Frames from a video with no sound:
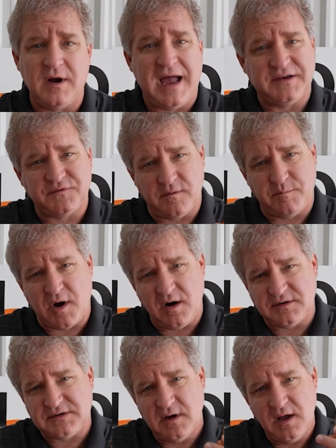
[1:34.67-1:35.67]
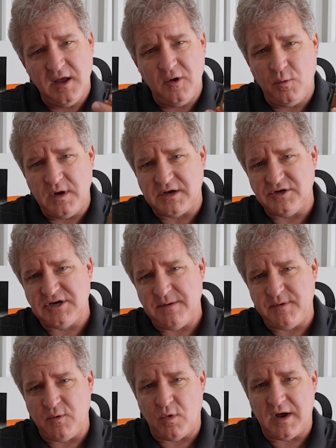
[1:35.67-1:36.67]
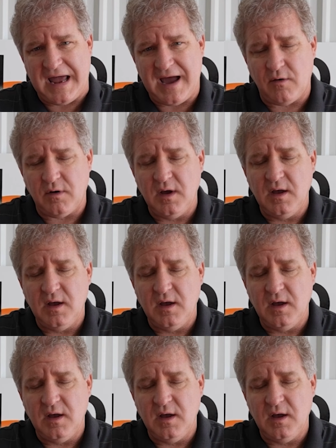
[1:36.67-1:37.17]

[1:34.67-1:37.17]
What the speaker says: Ask for parts. We can ship you one out.